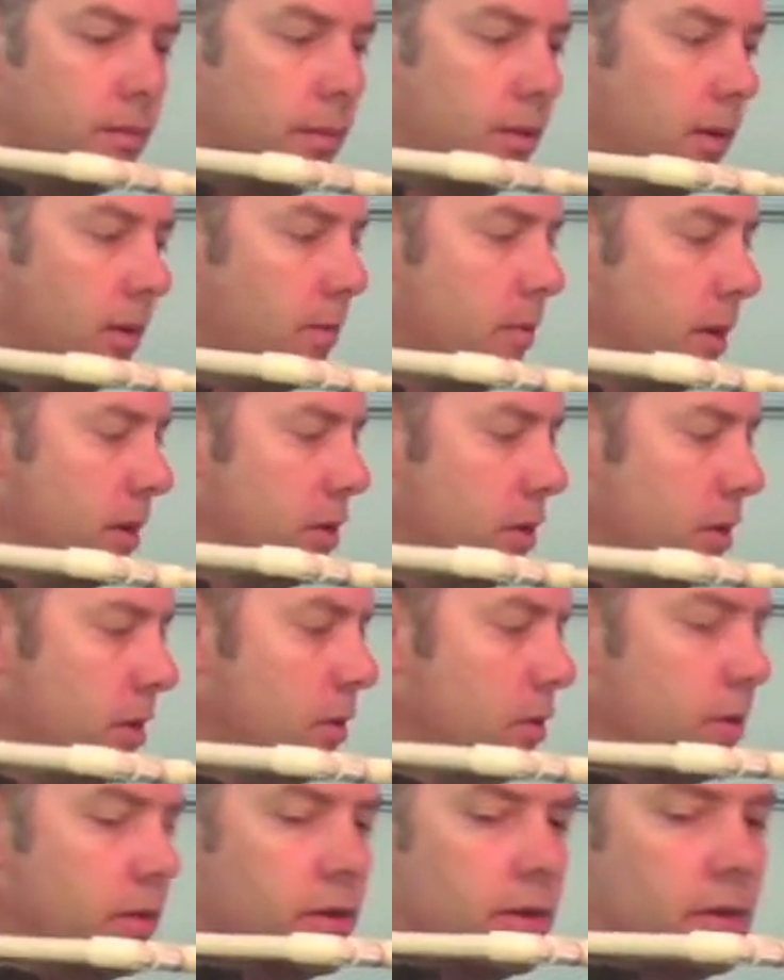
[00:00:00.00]
on my
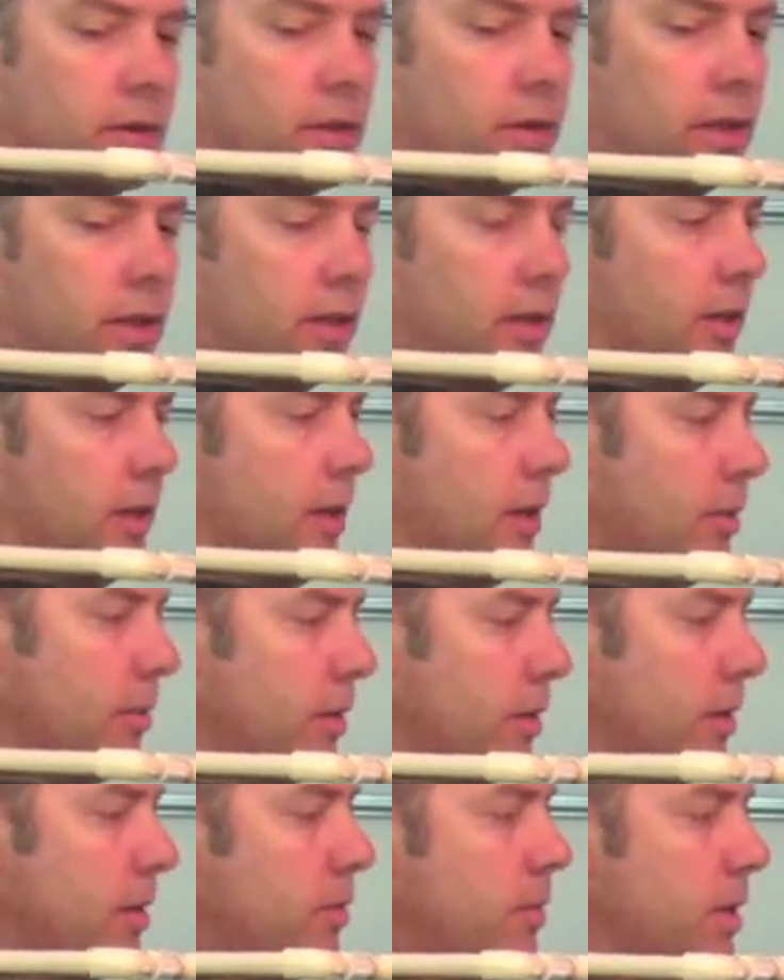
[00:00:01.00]
shoulder. I'm
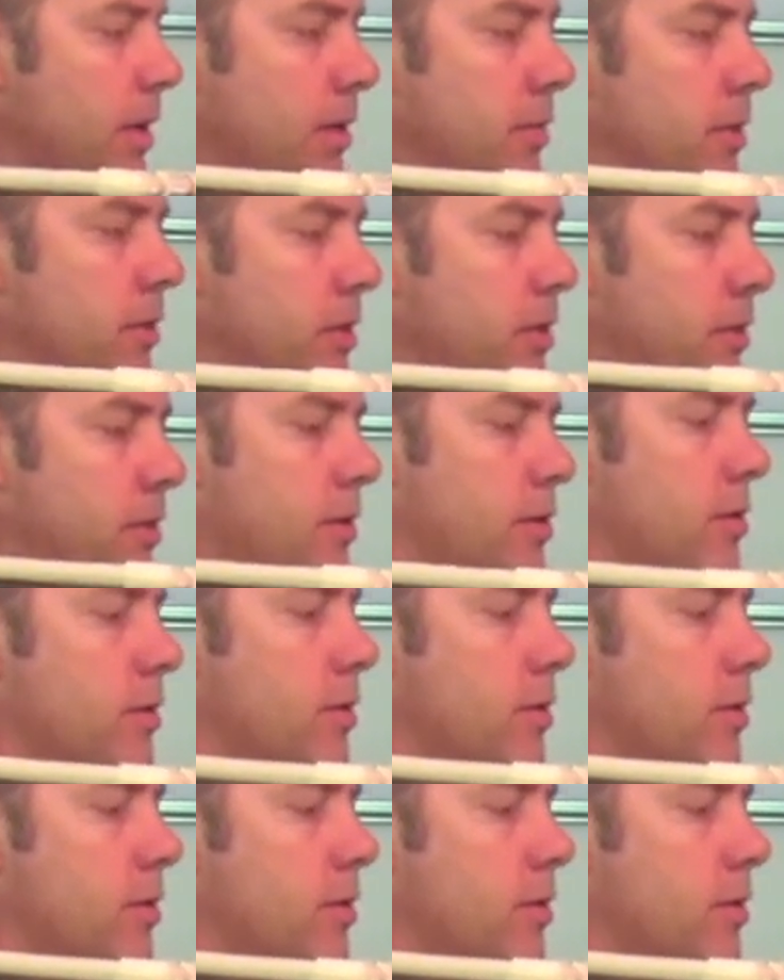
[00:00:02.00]
going to be able to